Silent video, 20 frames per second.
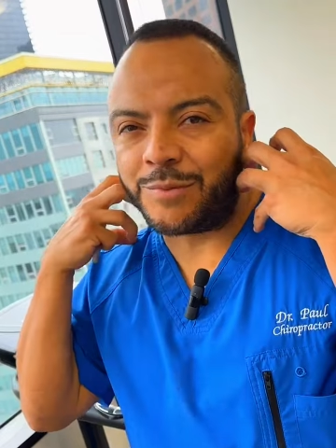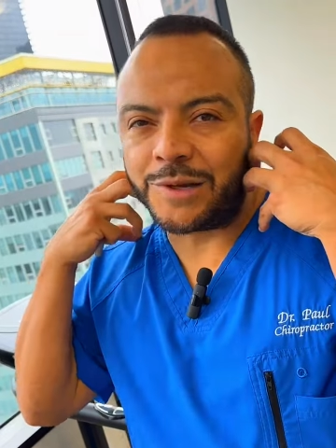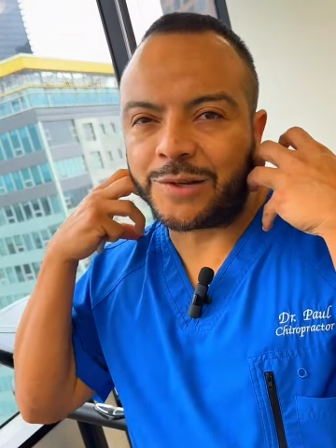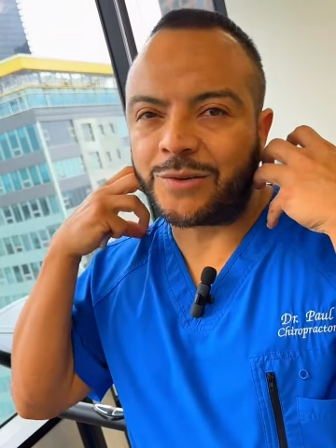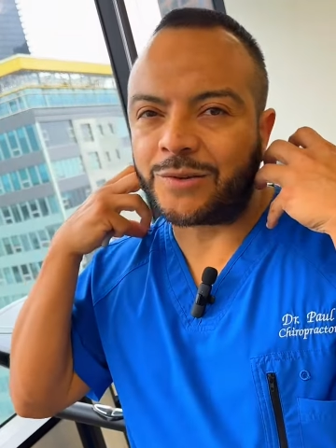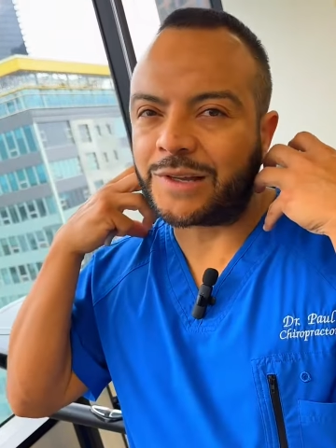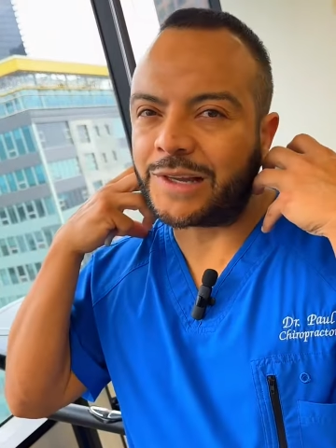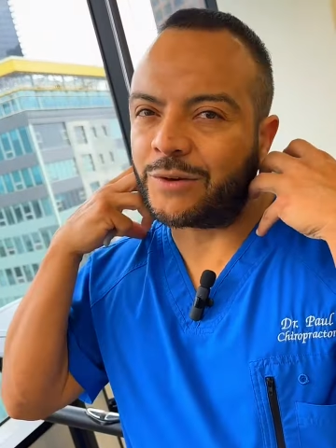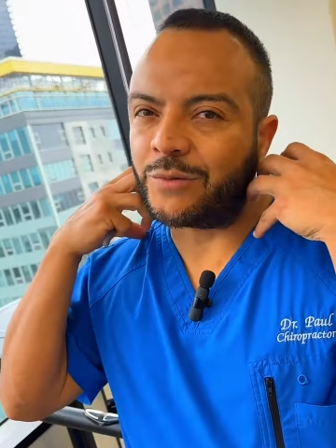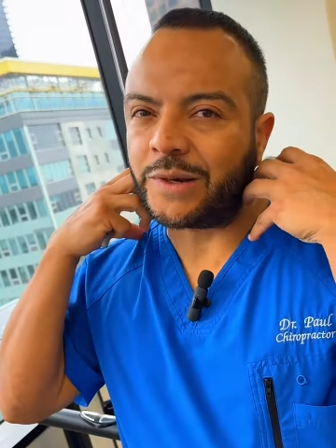
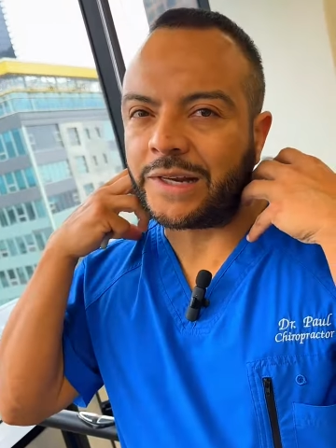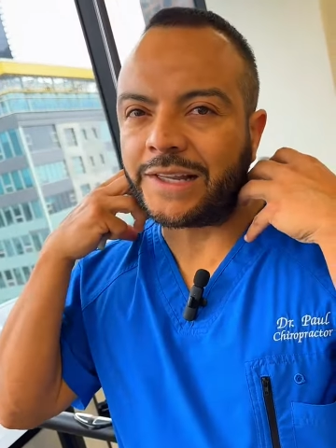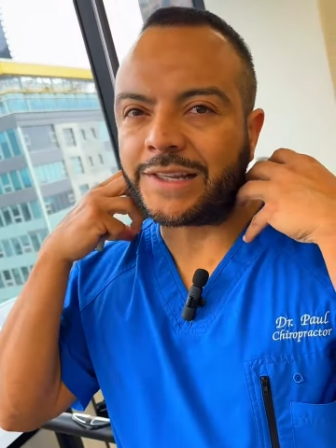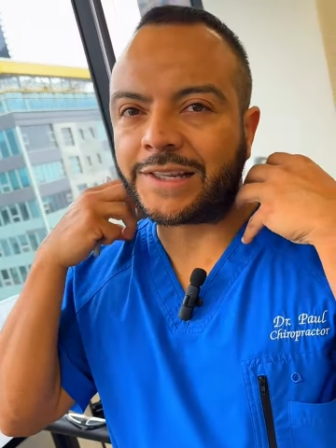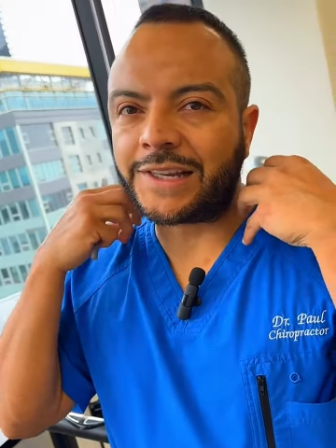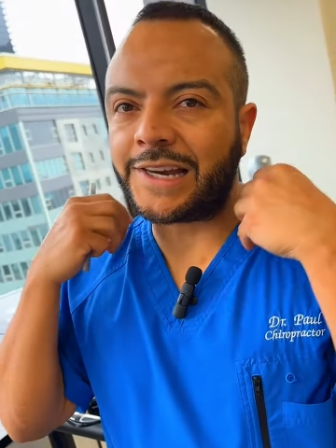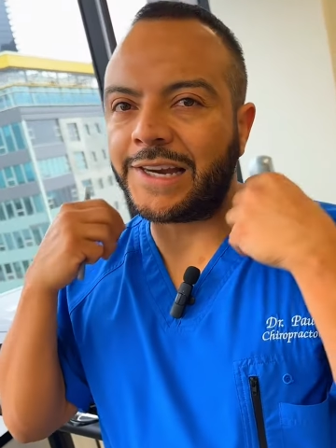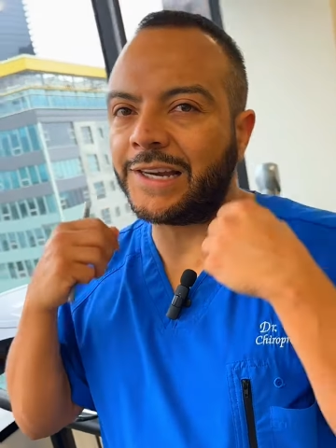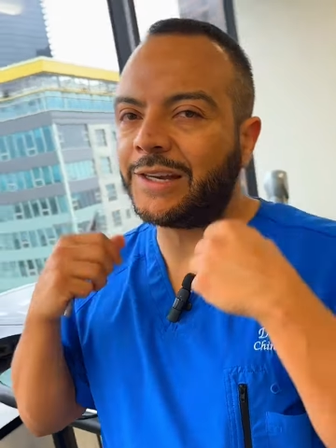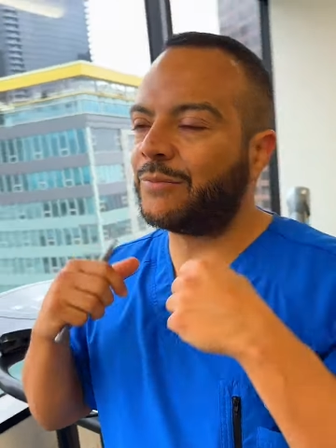muscles get really
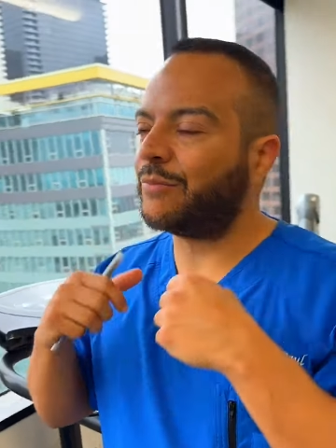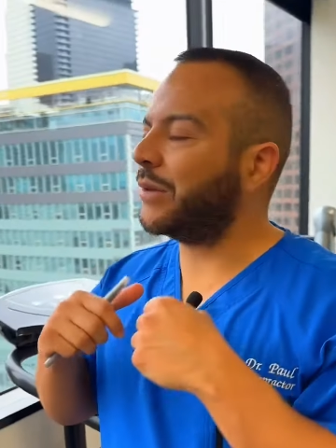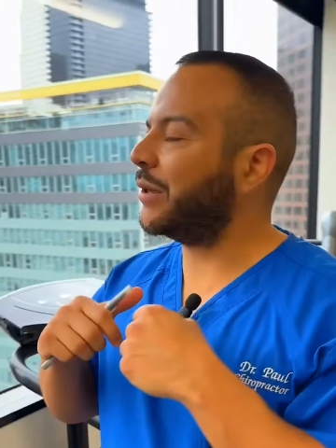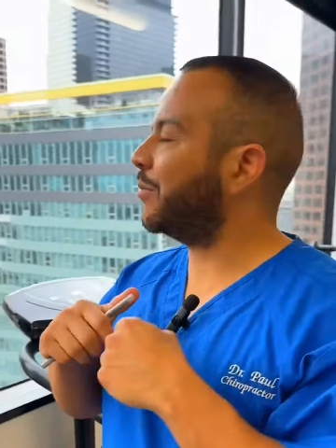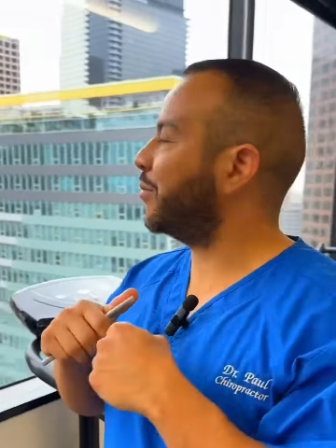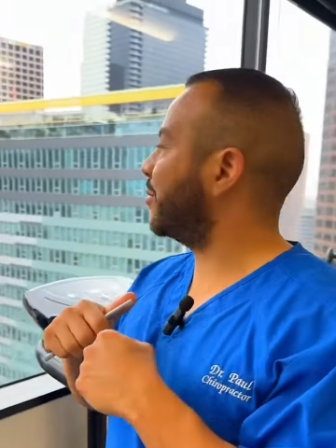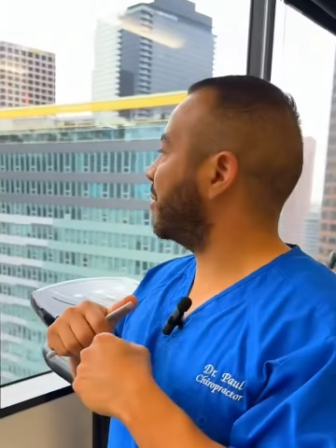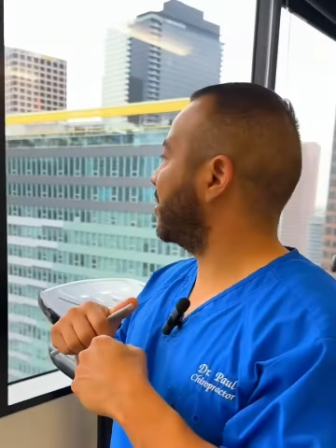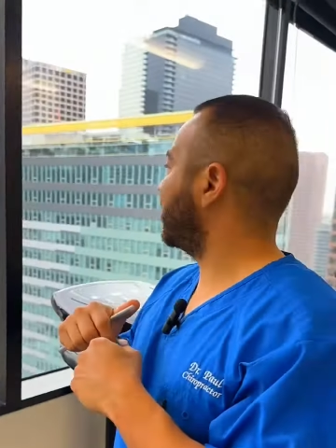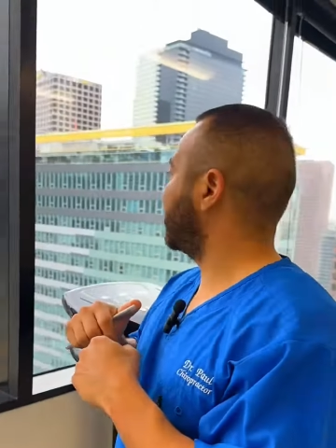tight.
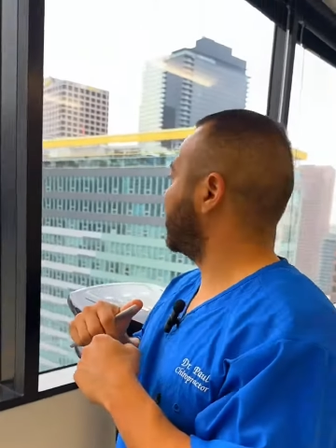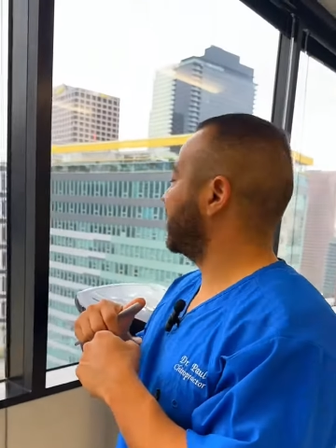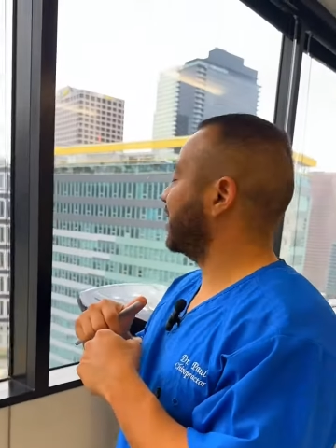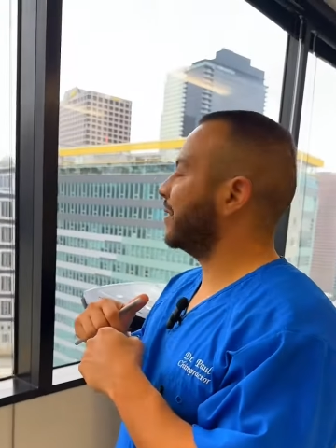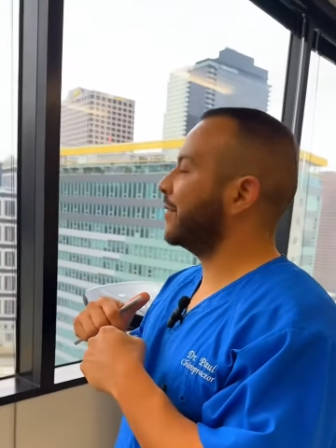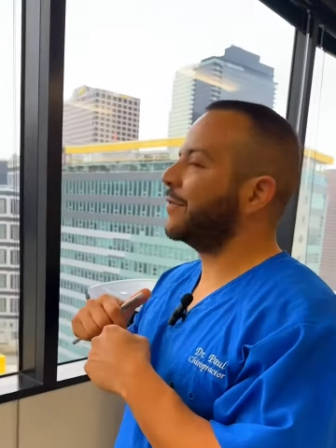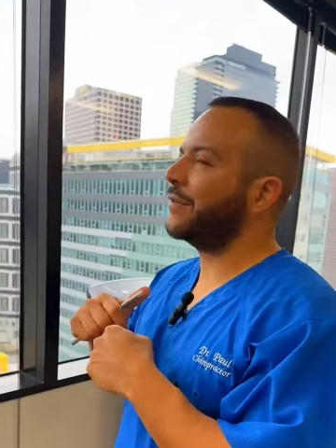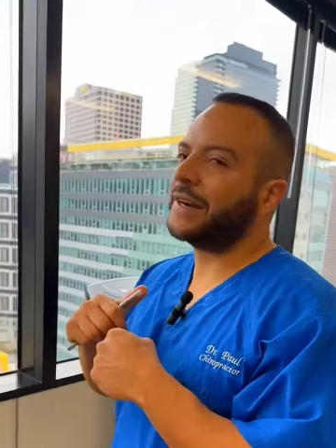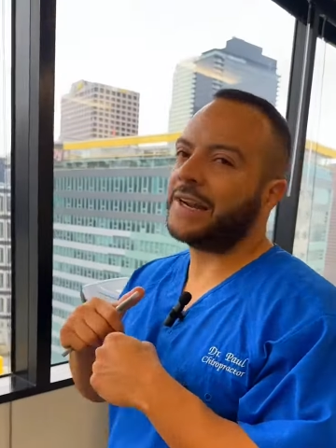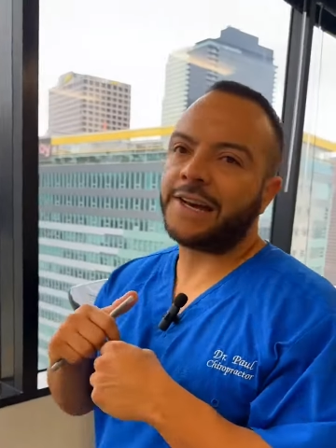People are
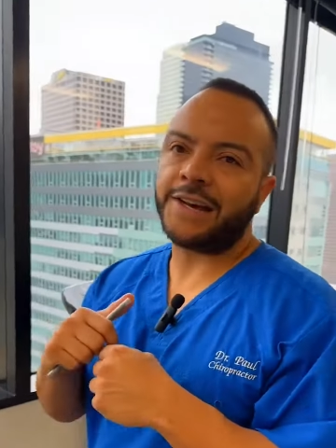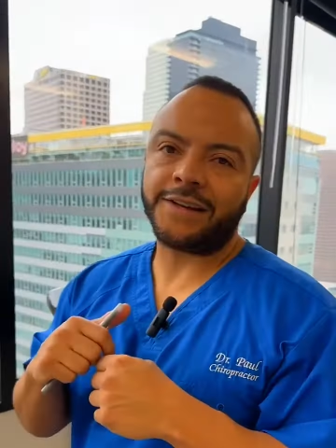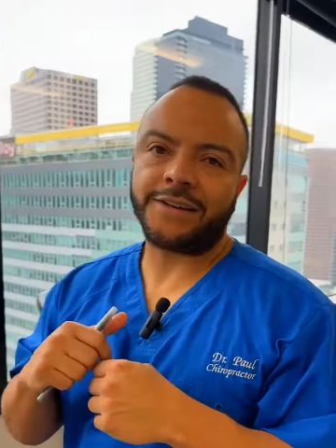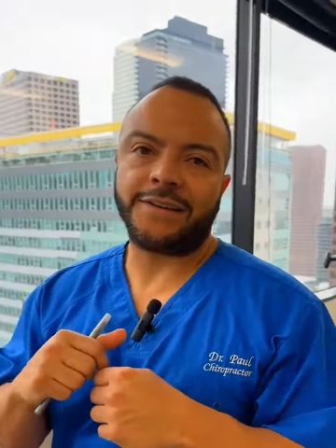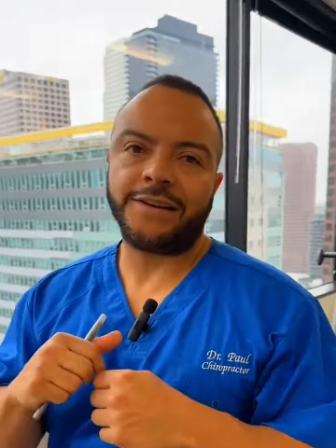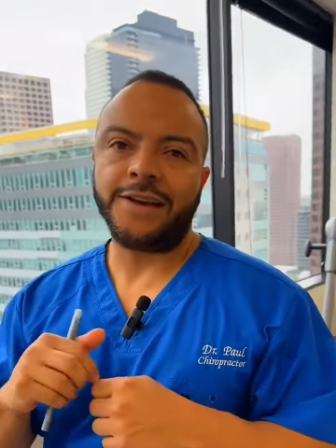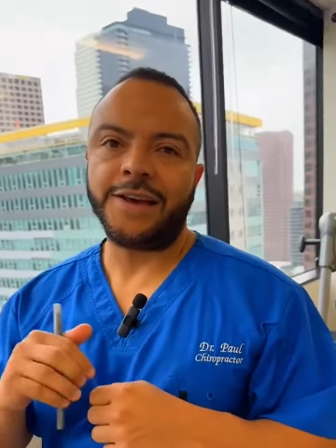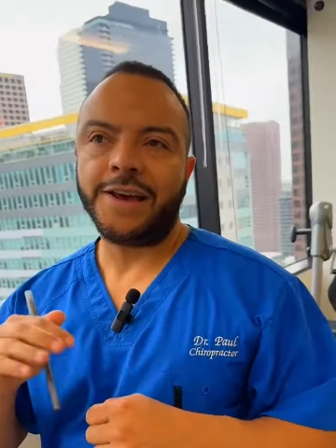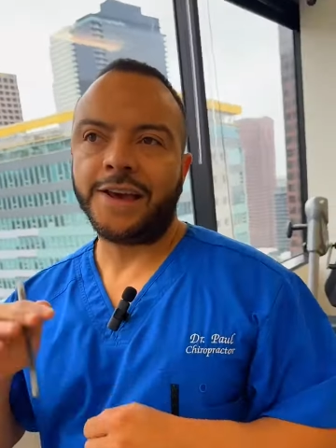stiff-necked,